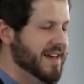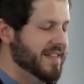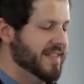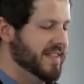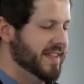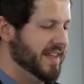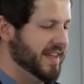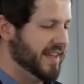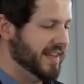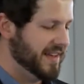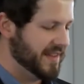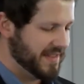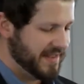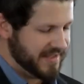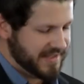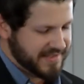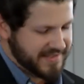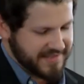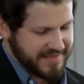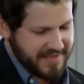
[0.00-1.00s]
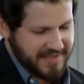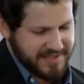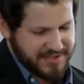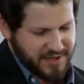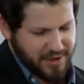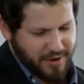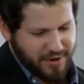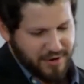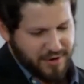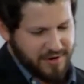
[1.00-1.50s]
the, the, the,
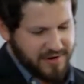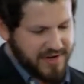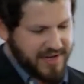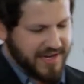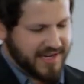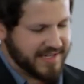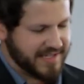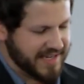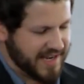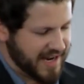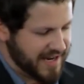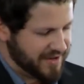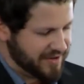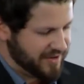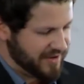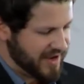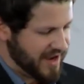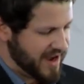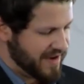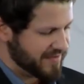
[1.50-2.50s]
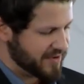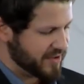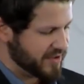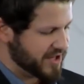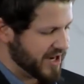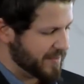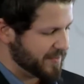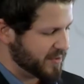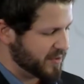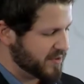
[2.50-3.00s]
turn in Daniel after
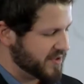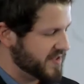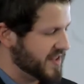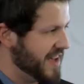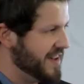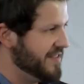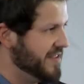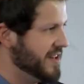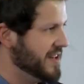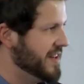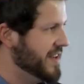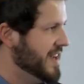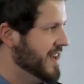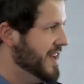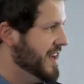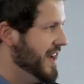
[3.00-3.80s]
chapter 7,